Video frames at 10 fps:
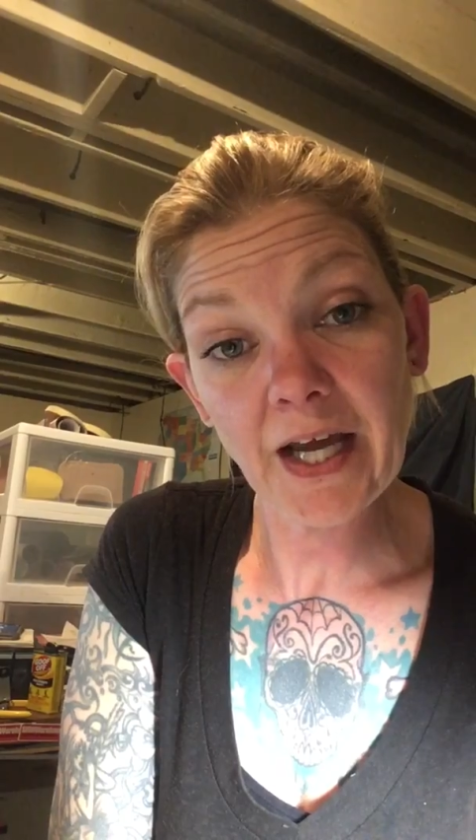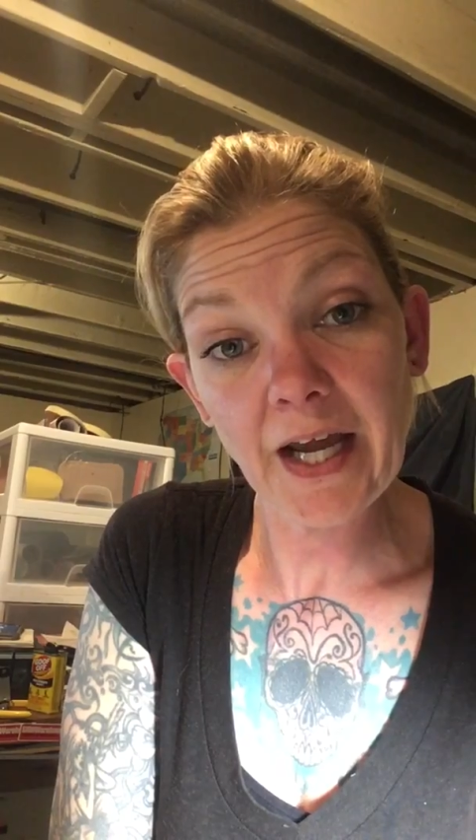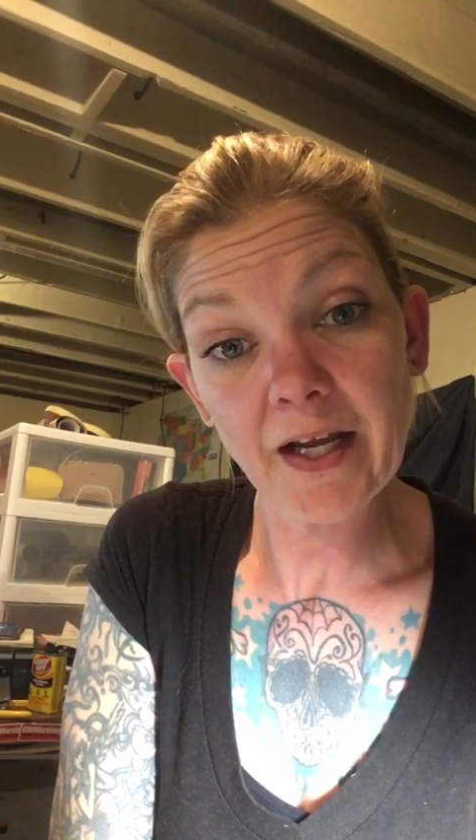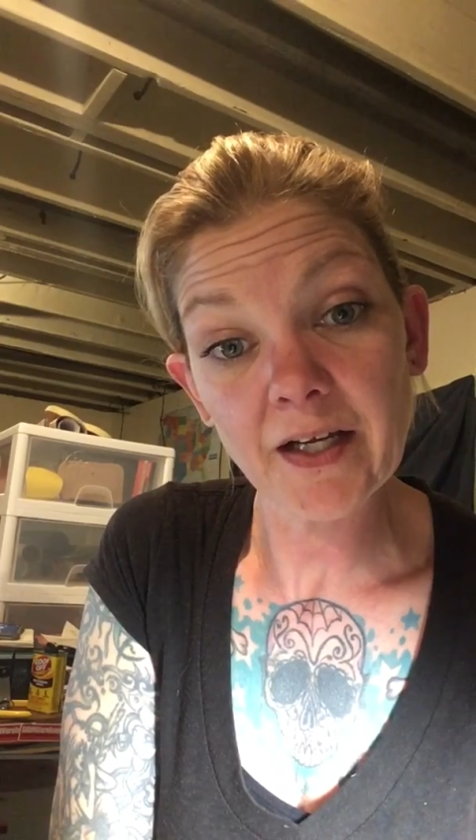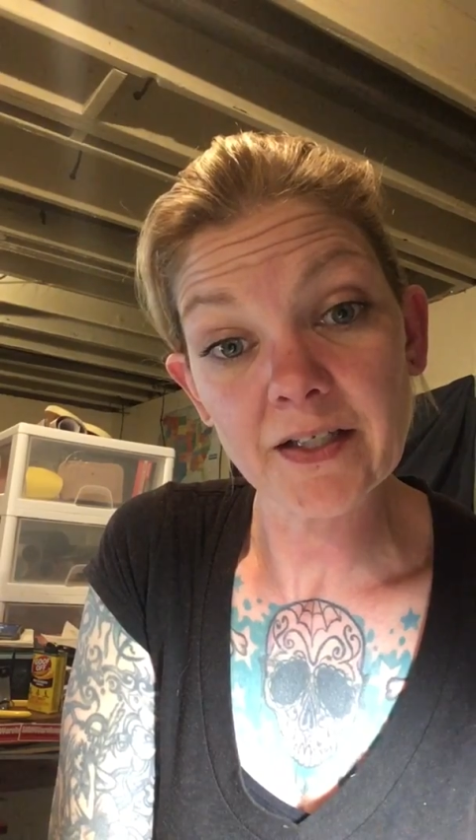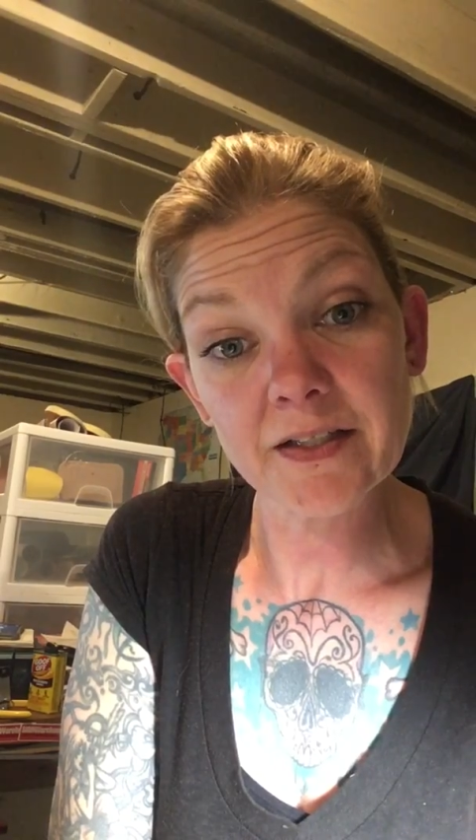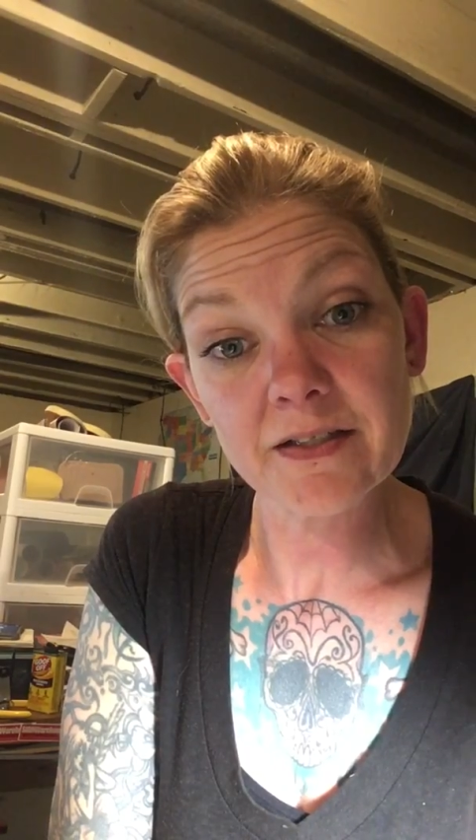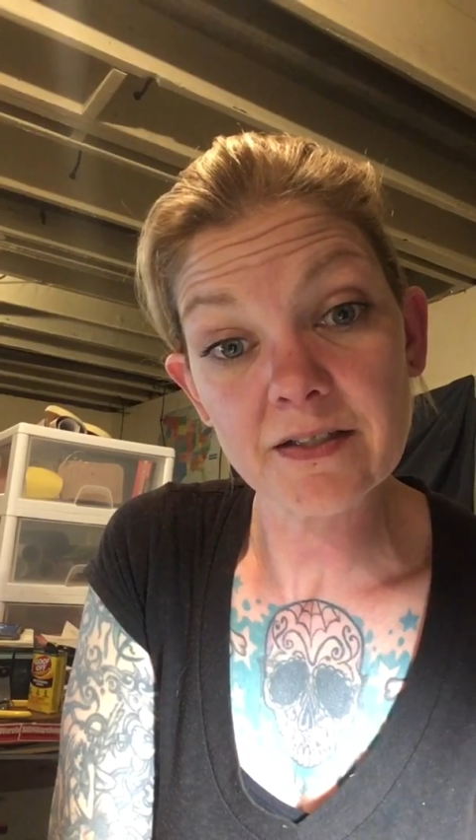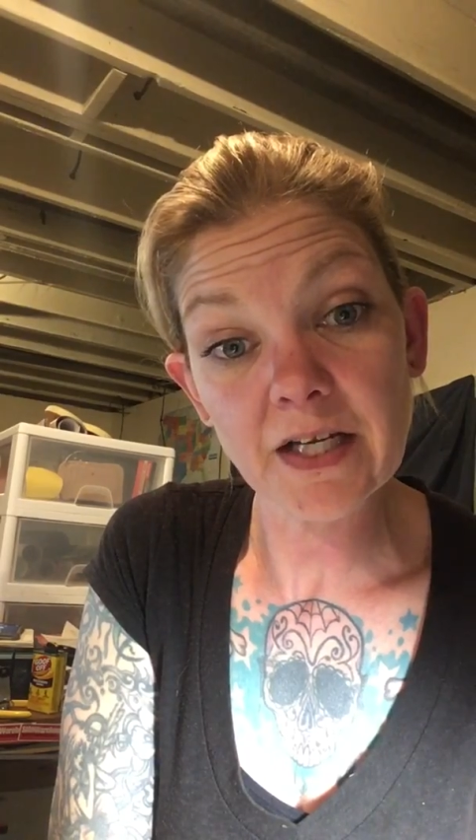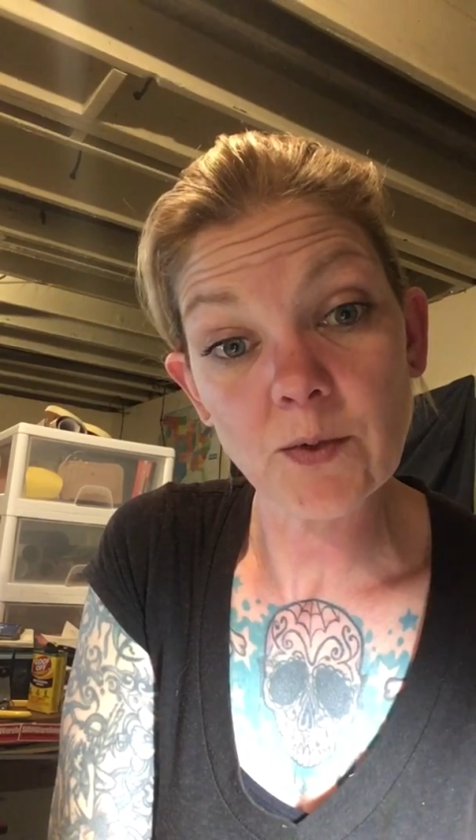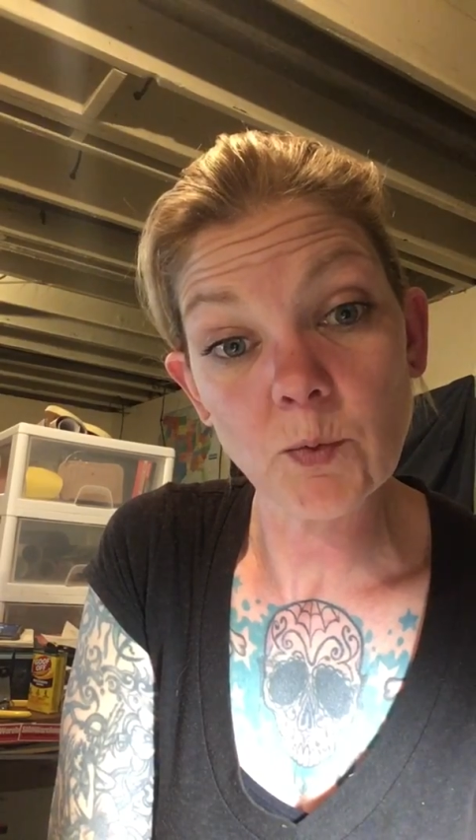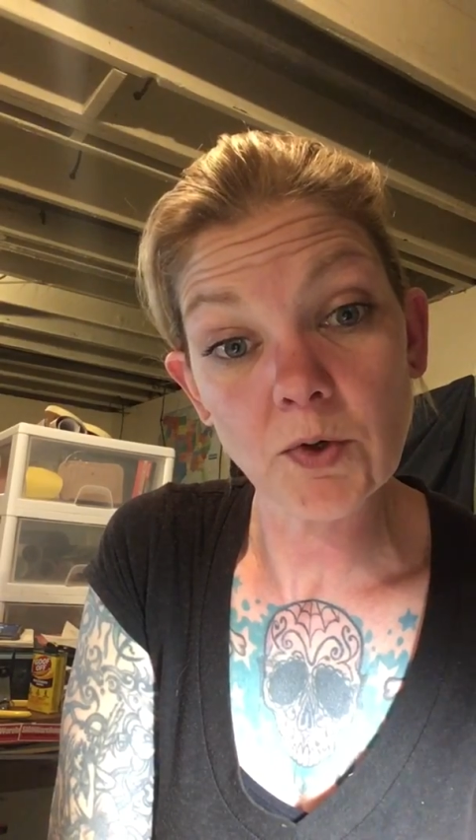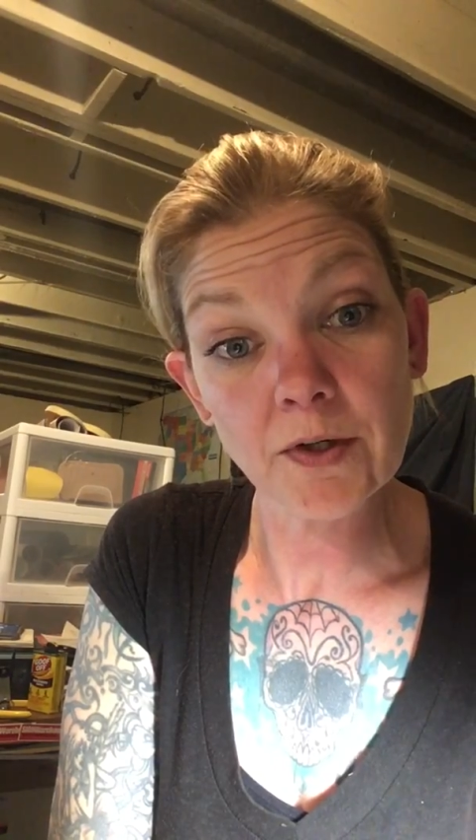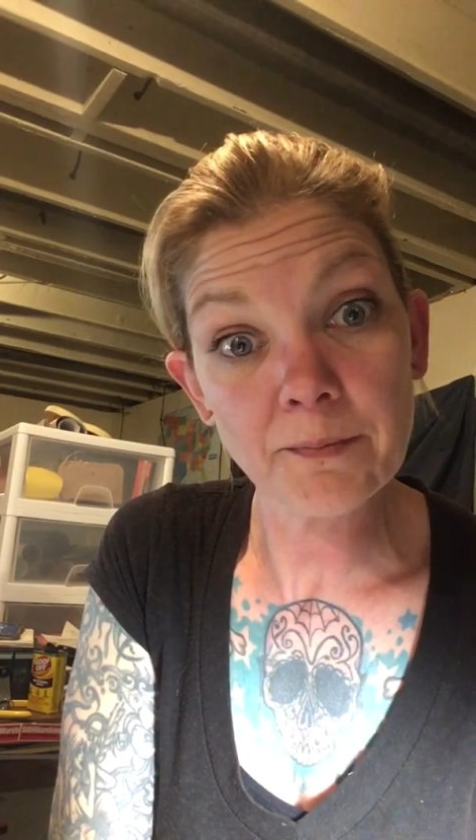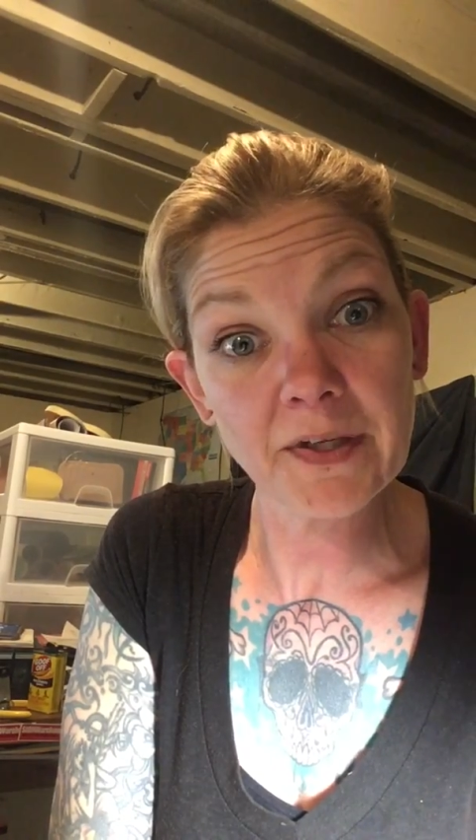and stay
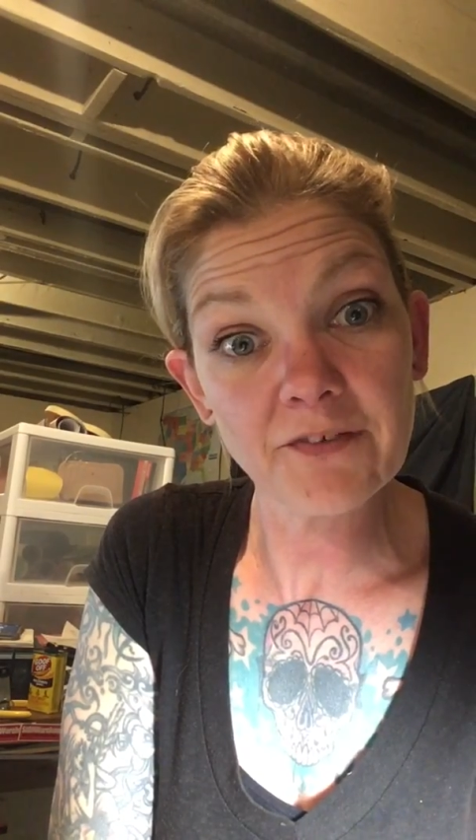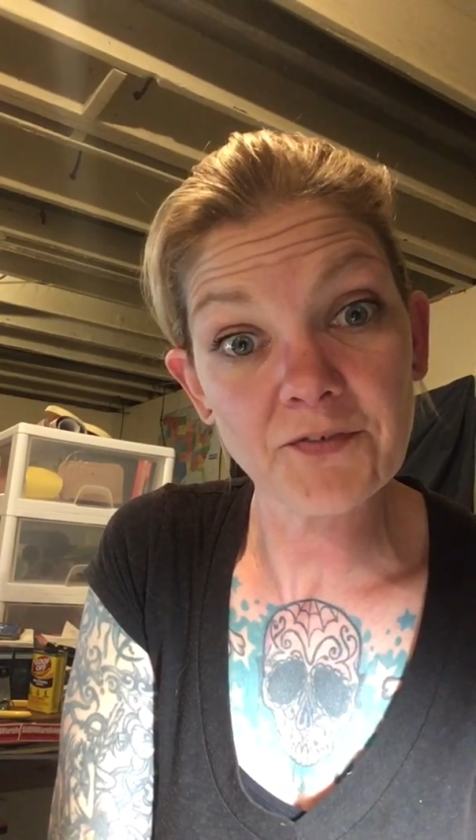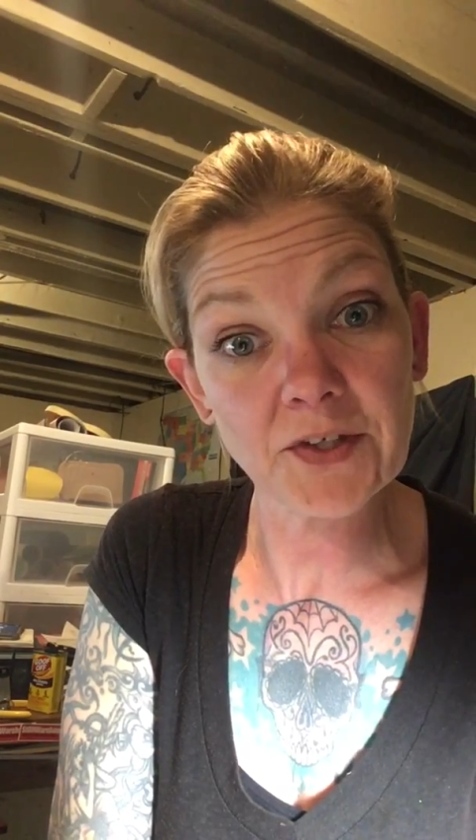warm if